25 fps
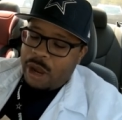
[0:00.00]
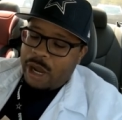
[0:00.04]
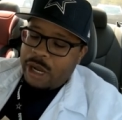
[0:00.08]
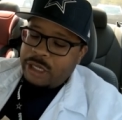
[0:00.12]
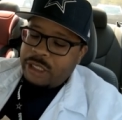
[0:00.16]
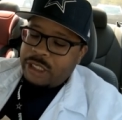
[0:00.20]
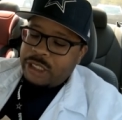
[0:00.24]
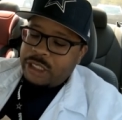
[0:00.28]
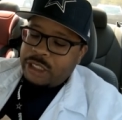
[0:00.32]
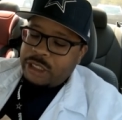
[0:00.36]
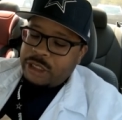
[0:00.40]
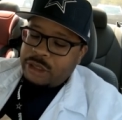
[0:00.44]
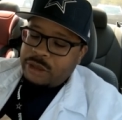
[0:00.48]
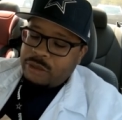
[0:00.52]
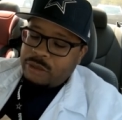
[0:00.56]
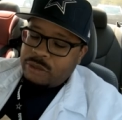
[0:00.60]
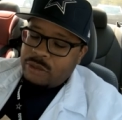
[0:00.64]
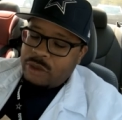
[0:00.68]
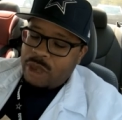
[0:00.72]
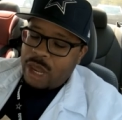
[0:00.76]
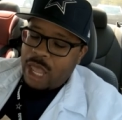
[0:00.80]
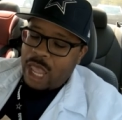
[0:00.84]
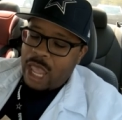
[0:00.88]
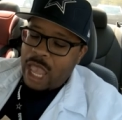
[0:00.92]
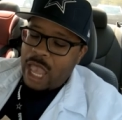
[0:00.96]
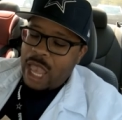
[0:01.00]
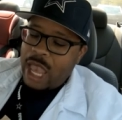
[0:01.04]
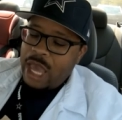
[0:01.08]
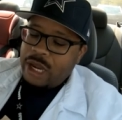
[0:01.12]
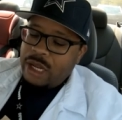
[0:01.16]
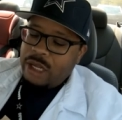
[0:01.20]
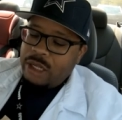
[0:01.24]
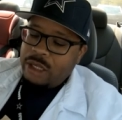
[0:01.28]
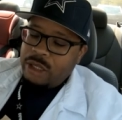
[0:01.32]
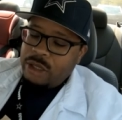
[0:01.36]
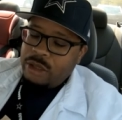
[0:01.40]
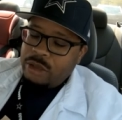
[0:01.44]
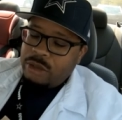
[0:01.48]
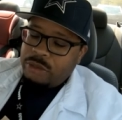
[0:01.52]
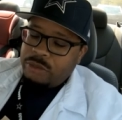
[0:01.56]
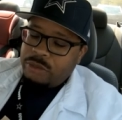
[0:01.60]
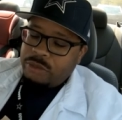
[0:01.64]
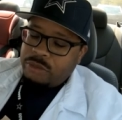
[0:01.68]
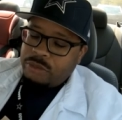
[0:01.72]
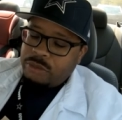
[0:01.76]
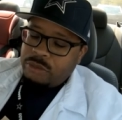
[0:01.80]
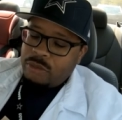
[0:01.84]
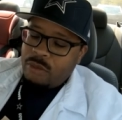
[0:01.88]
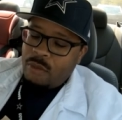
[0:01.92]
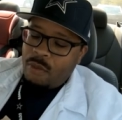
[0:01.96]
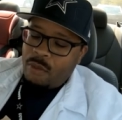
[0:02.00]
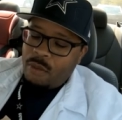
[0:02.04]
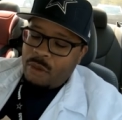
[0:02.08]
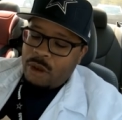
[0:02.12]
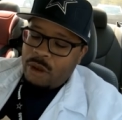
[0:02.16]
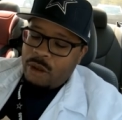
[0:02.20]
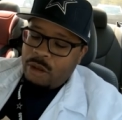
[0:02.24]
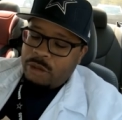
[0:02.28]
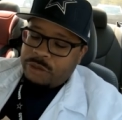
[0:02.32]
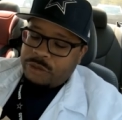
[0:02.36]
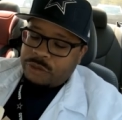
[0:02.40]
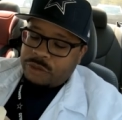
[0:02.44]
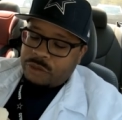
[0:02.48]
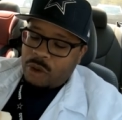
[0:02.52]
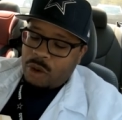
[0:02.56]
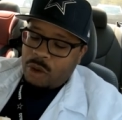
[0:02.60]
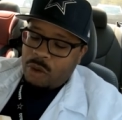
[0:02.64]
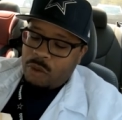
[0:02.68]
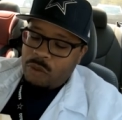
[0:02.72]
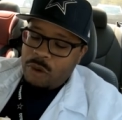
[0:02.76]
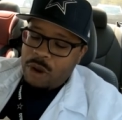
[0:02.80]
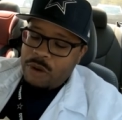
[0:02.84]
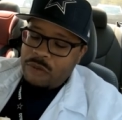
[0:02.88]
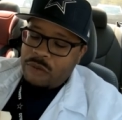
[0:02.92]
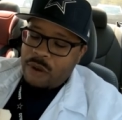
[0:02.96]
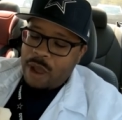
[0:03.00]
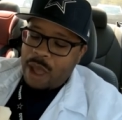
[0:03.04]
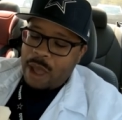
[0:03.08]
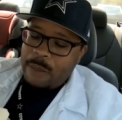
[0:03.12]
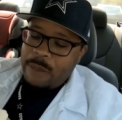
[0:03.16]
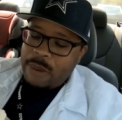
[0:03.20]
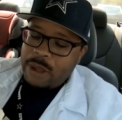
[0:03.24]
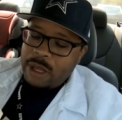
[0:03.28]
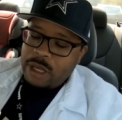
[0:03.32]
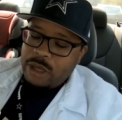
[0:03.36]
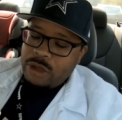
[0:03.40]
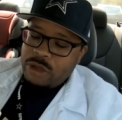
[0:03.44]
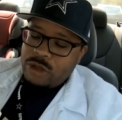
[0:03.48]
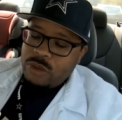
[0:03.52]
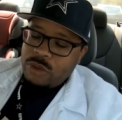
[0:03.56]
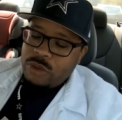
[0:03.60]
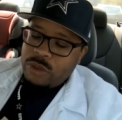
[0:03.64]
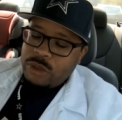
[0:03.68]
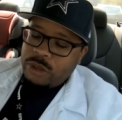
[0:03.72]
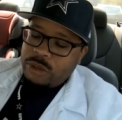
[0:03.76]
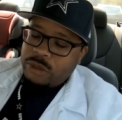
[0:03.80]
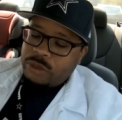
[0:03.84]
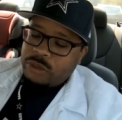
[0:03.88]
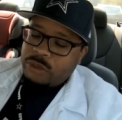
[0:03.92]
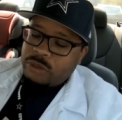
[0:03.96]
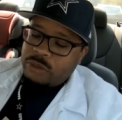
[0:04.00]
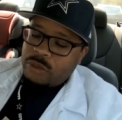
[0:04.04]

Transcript: And then they add a little refried bean to it.